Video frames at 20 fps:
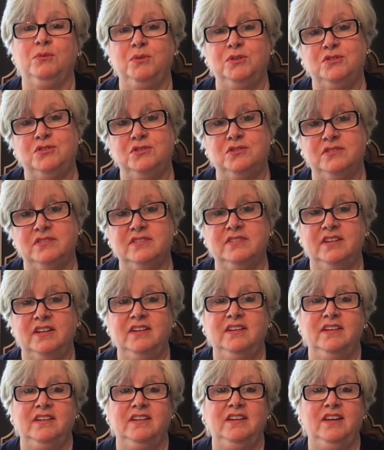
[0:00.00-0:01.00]
which is,
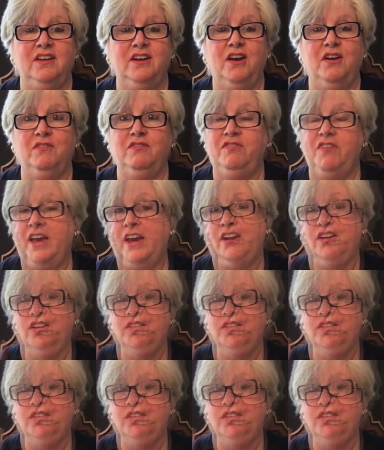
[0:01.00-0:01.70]
you know, fair.